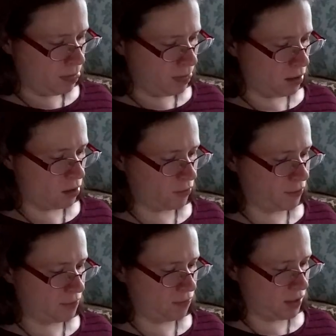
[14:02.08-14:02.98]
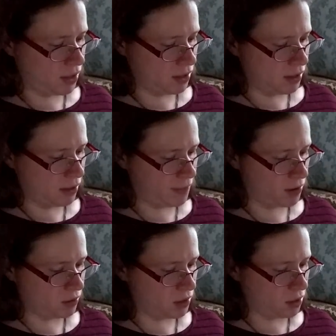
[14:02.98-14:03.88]
Then on the 5th night, he
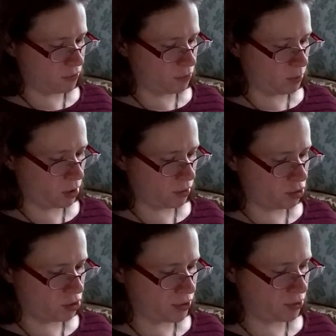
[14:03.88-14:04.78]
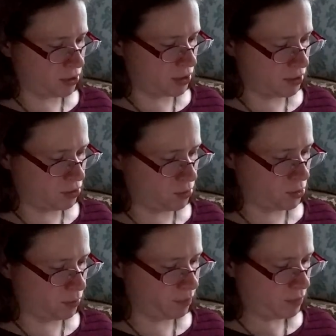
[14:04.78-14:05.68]
found a letter from her on the dresser in his
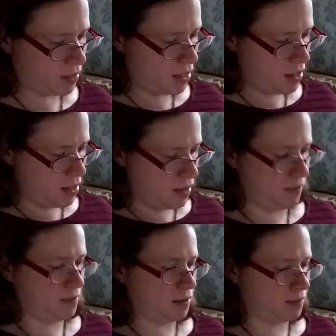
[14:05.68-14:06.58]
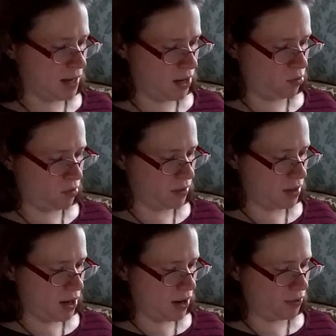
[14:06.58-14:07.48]
room. He sat down
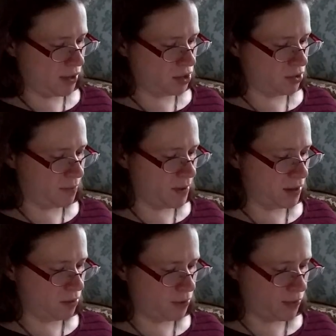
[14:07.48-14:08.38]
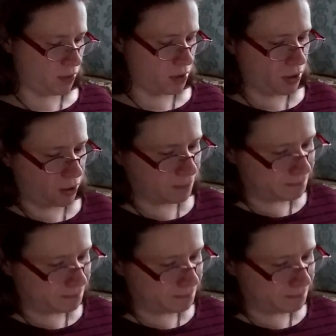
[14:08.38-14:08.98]
at the edge of the bed and read the letter.